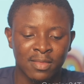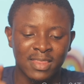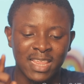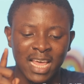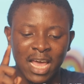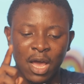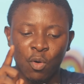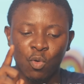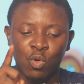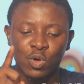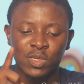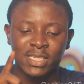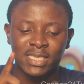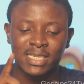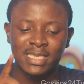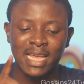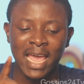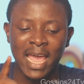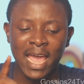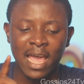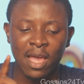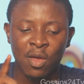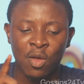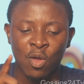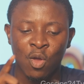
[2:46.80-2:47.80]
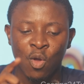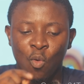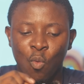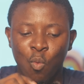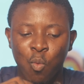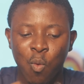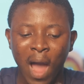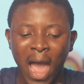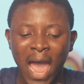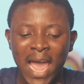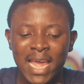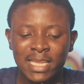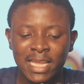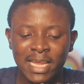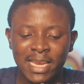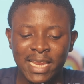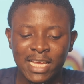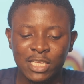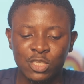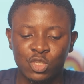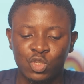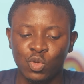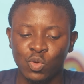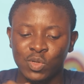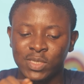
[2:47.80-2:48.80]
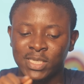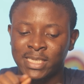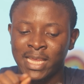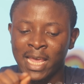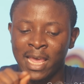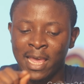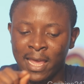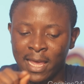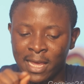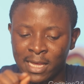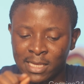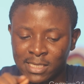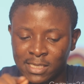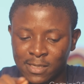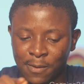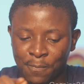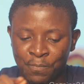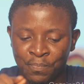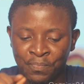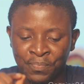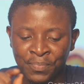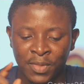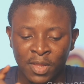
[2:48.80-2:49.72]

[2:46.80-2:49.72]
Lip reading: they will say. Why didn't you say it?